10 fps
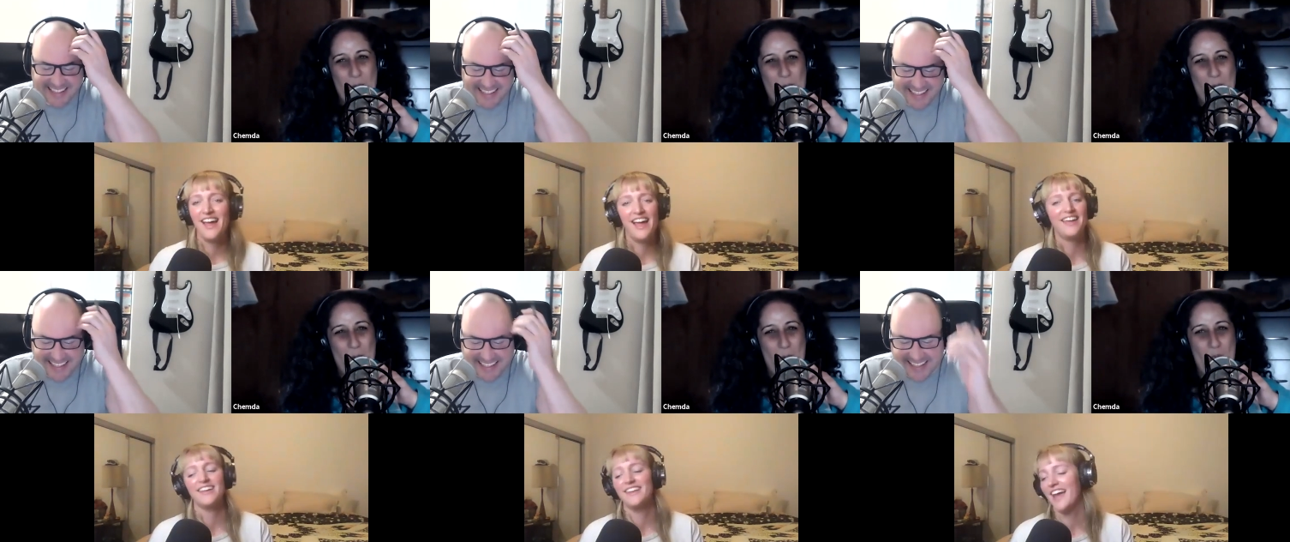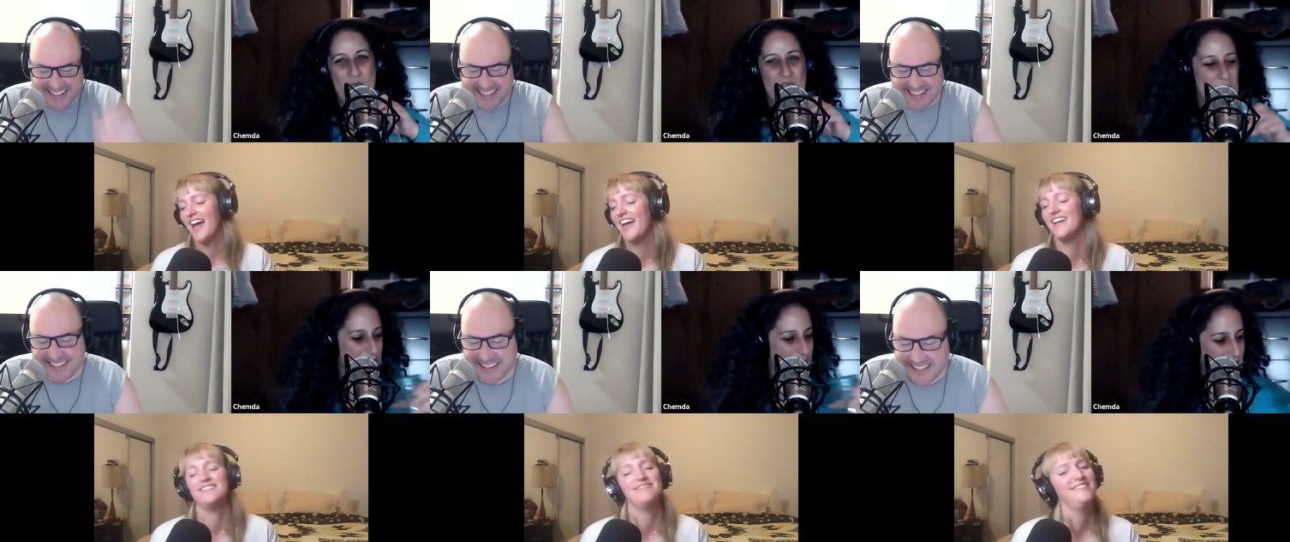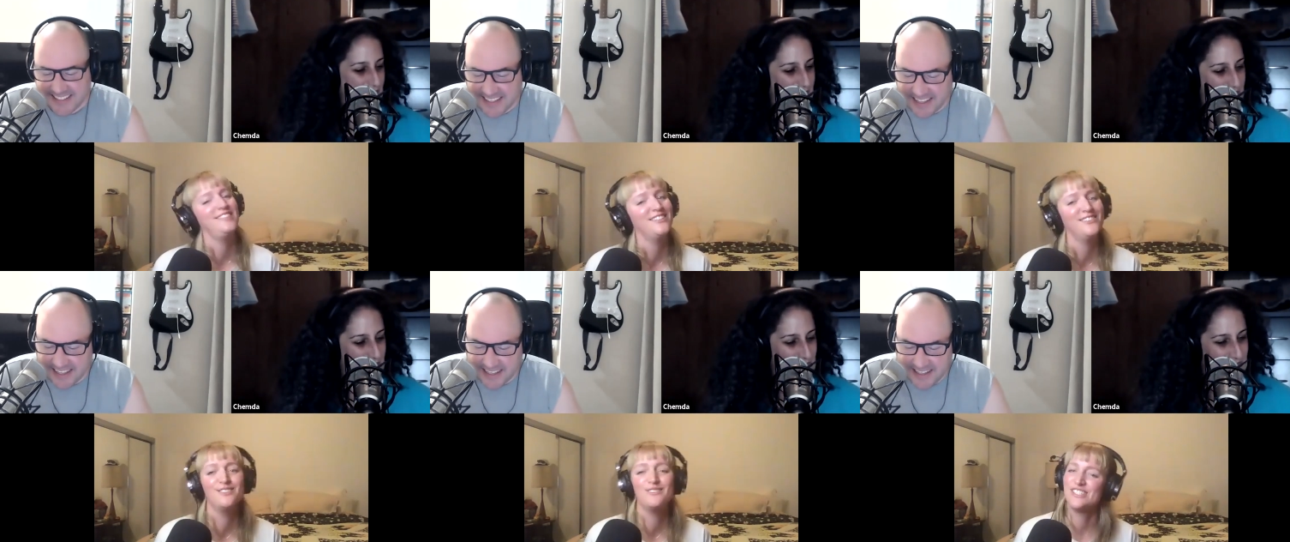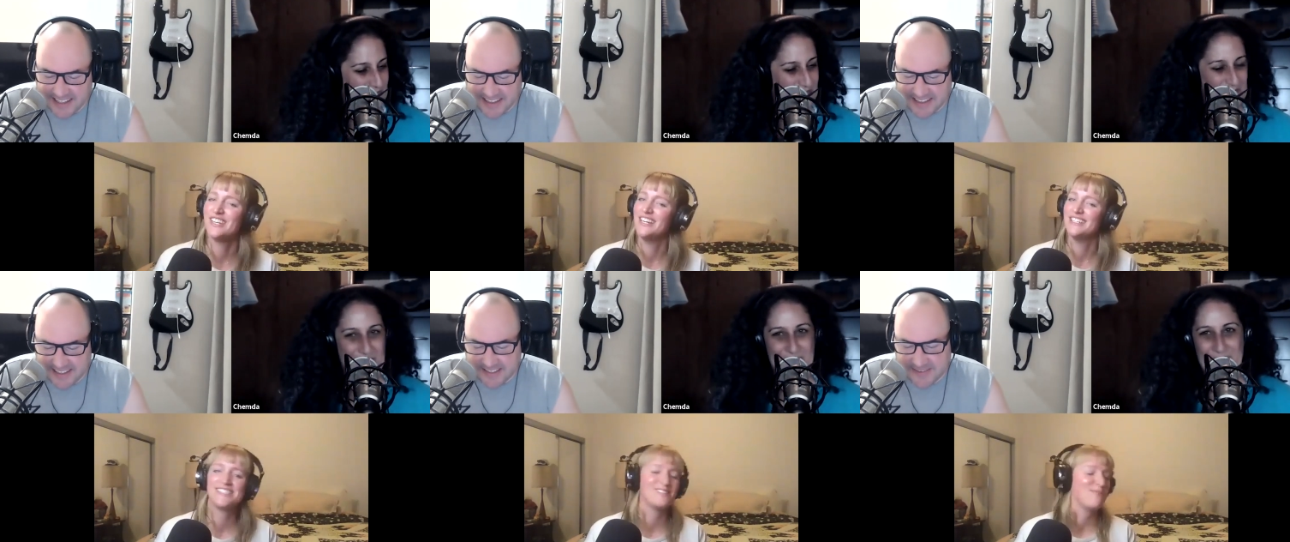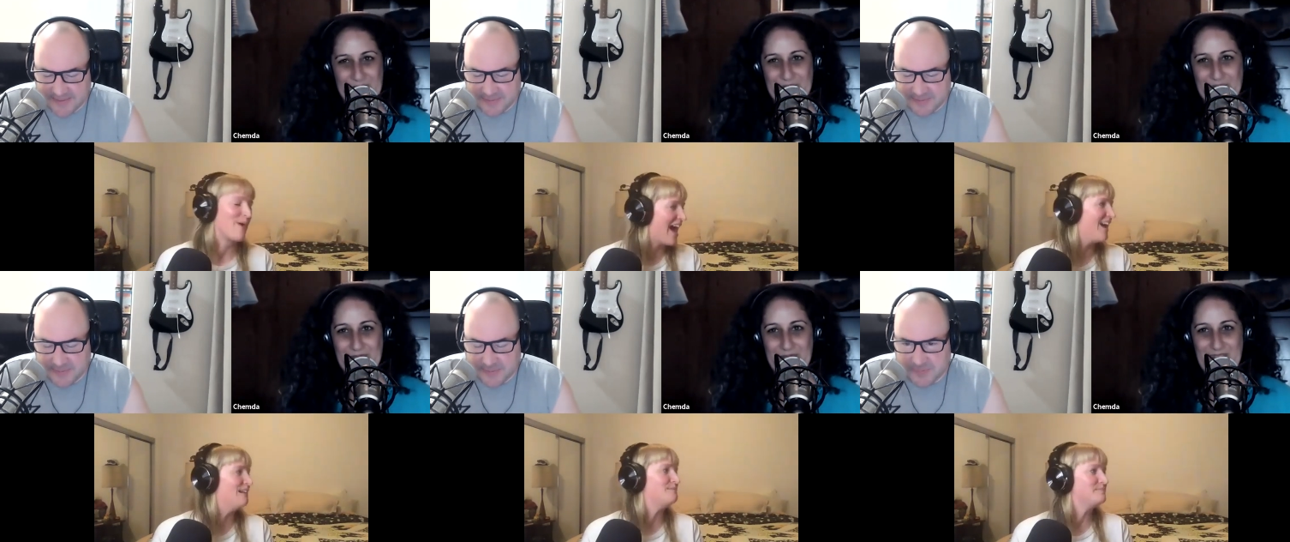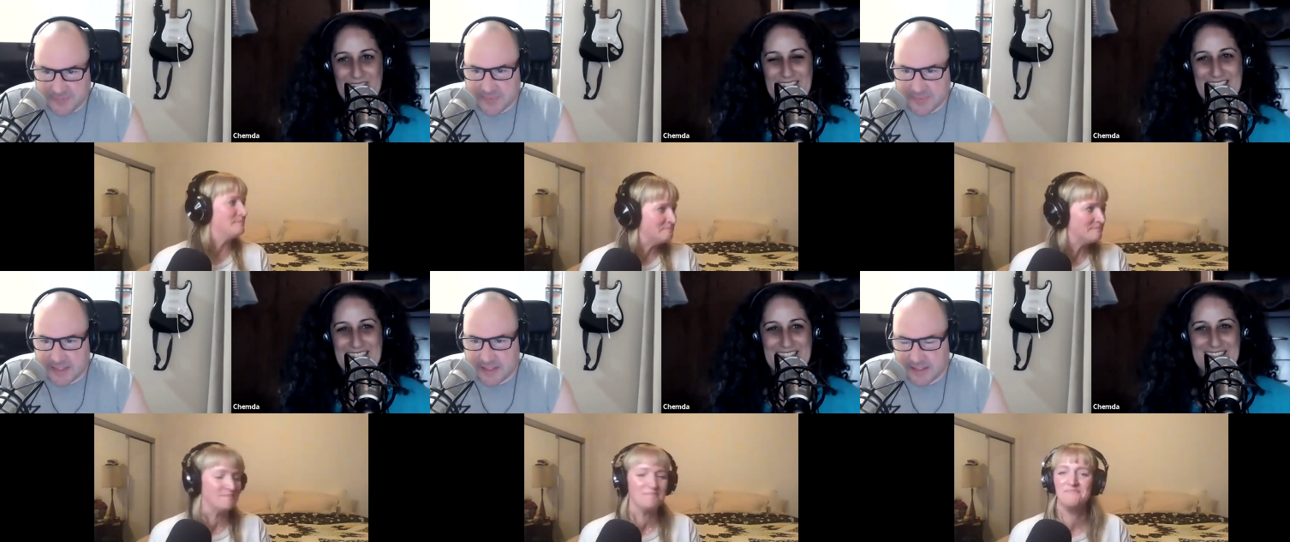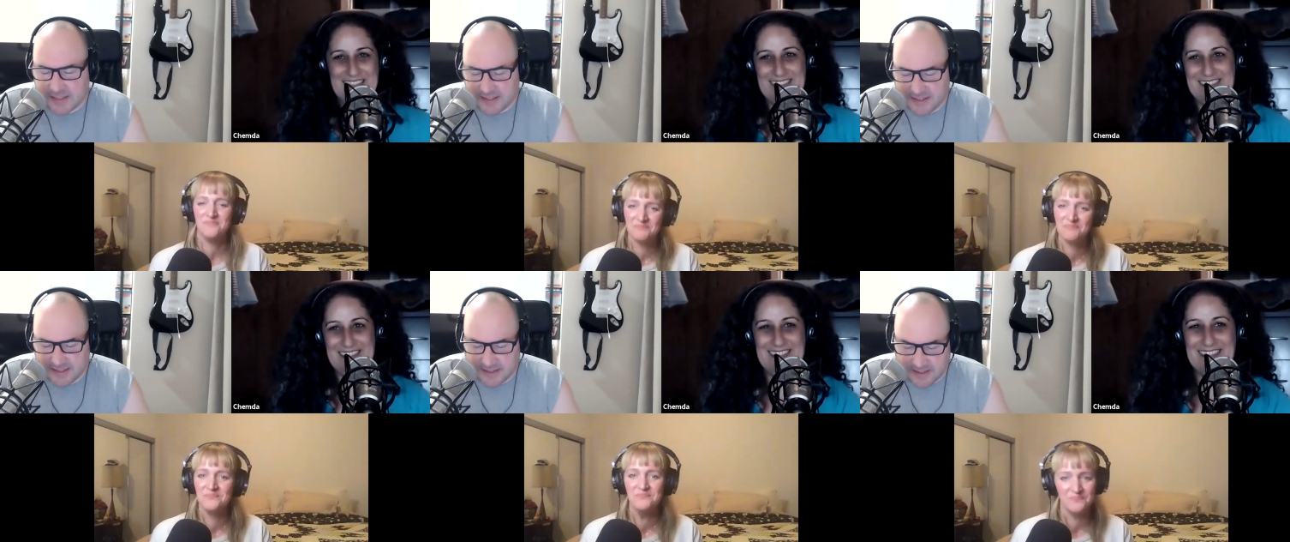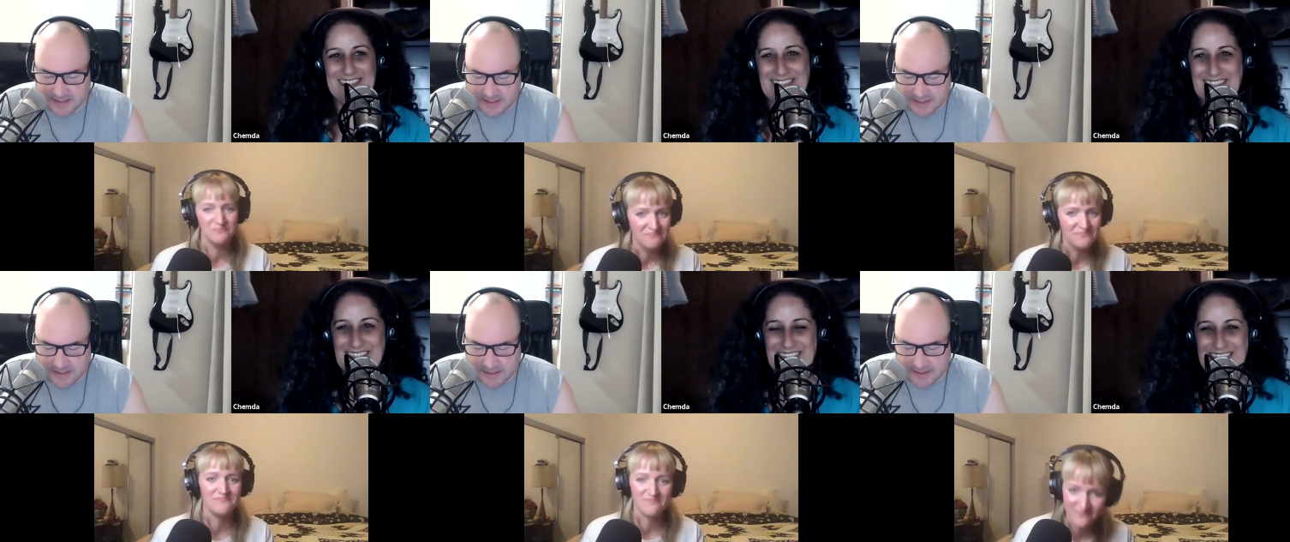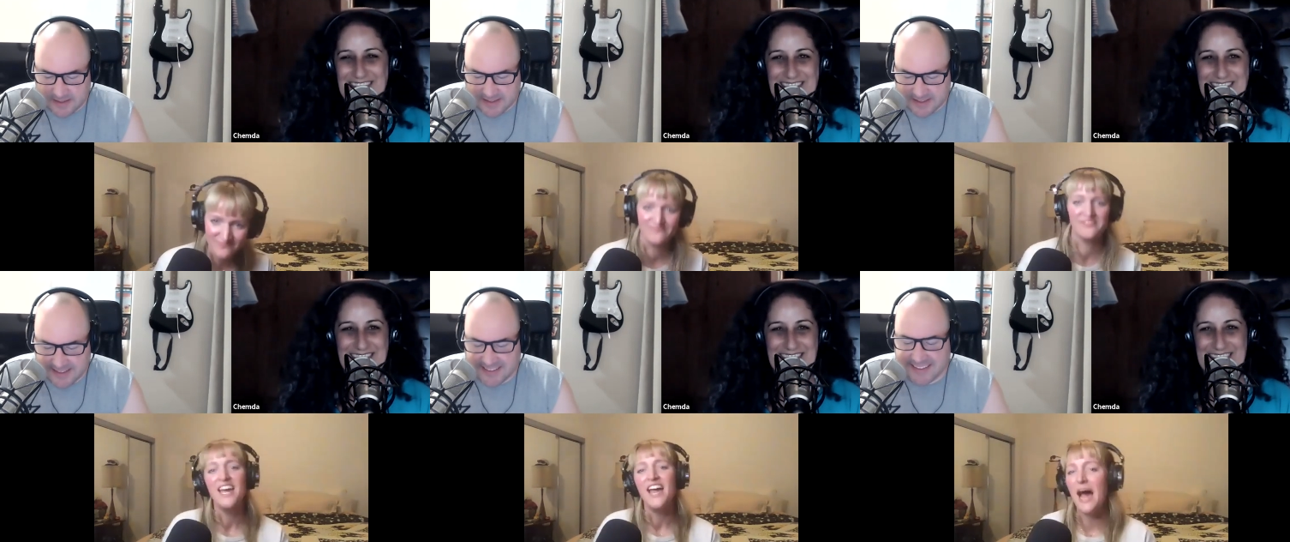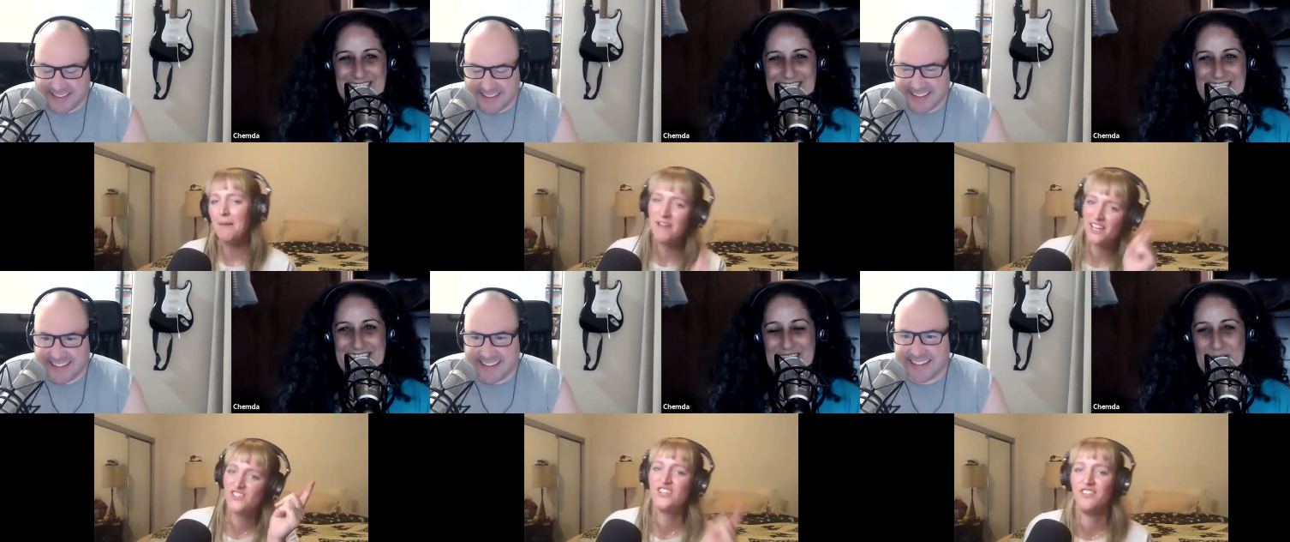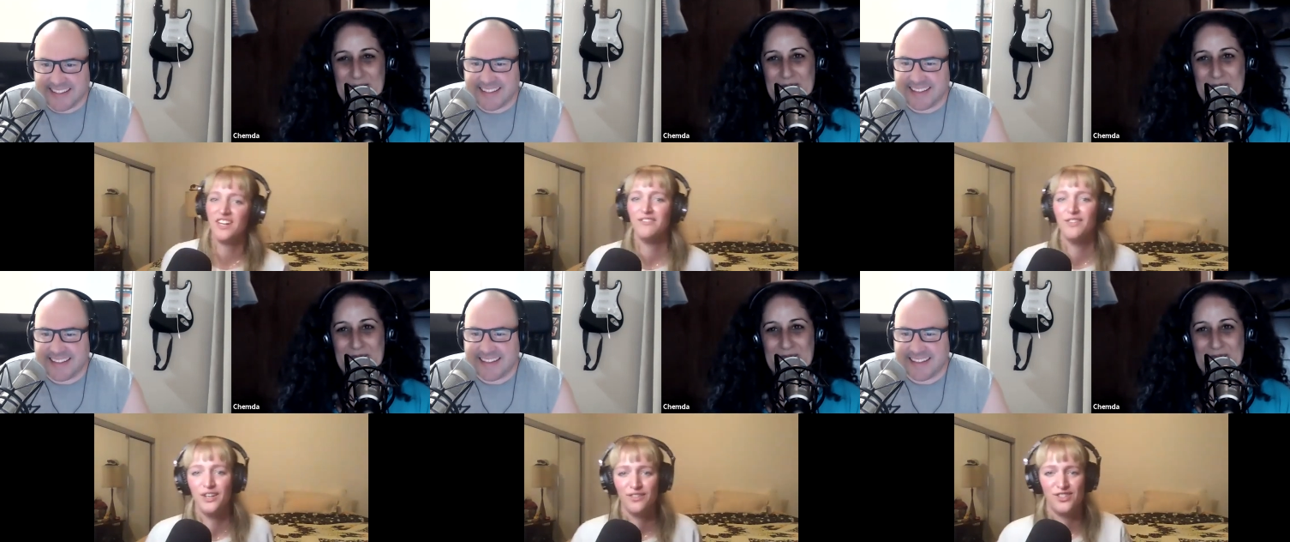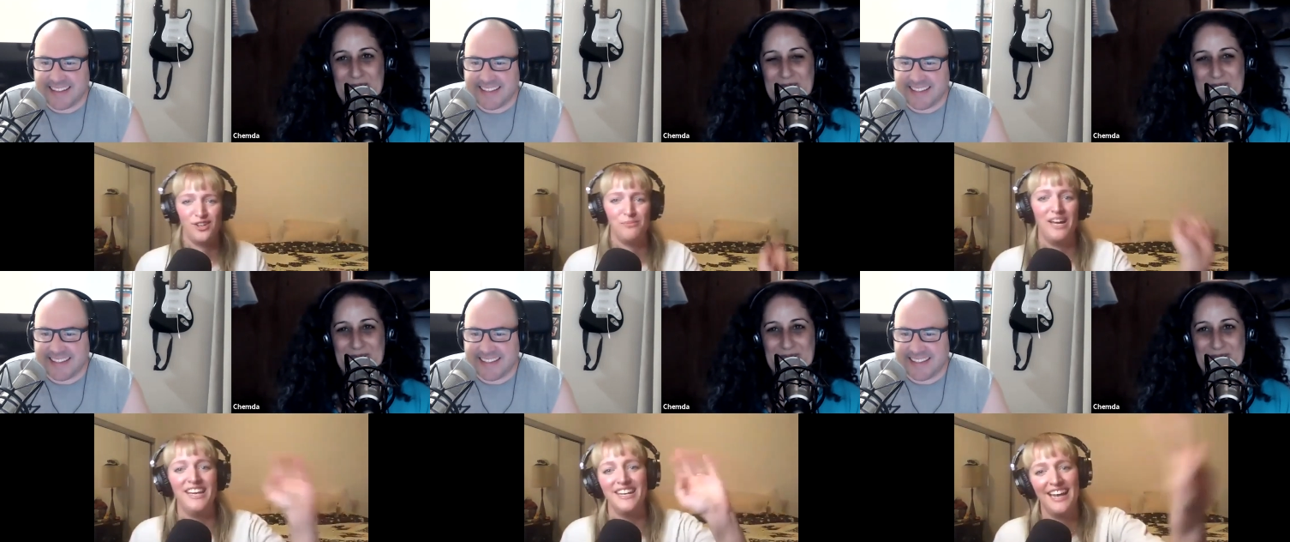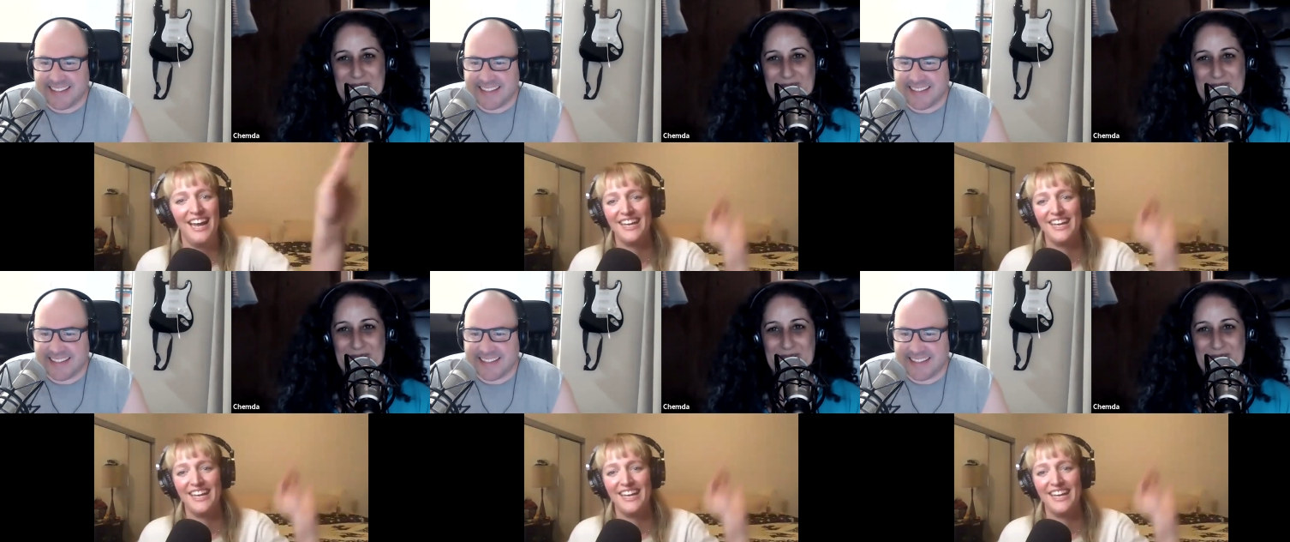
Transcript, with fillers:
Speaker 1: I cannot. You just, wow. Mm, mm, mm, mm, mm. Mm, I bet she fucking voted for Joe Biden. I